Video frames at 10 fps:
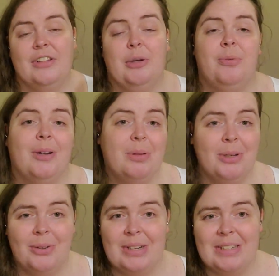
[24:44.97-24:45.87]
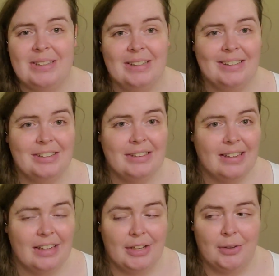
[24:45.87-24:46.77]
you'll probably notice that
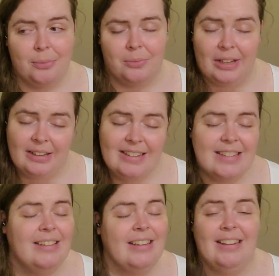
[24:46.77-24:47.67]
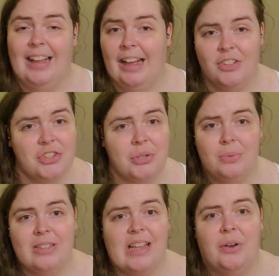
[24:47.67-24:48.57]
the rings and the clacks
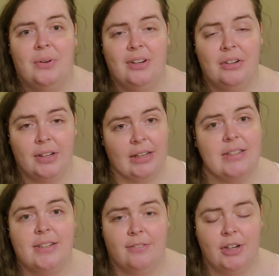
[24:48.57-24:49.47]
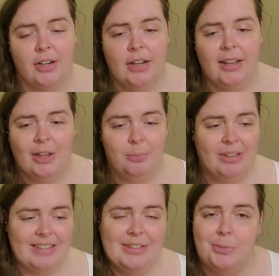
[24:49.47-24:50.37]
don't sound nearly as different
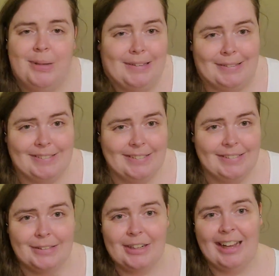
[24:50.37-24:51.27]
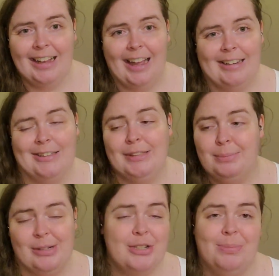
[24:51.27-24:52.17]
because these are buttons. They're not
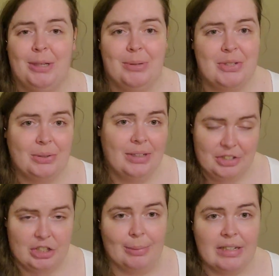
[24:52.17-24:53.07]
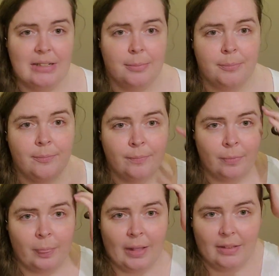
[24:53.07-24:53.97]
actually meant to be a musical instrument.
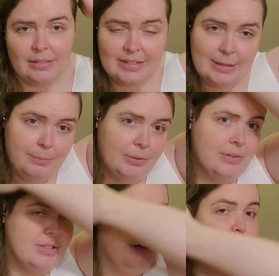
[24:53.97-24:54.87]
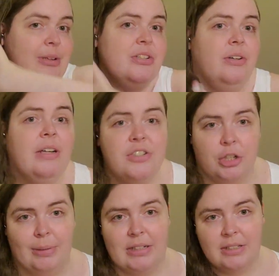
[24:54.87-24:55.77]
The cymbals are a musical
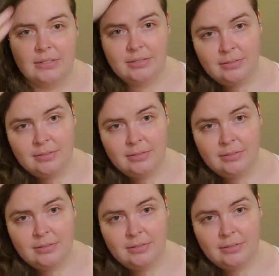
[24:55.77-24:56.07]
instrument.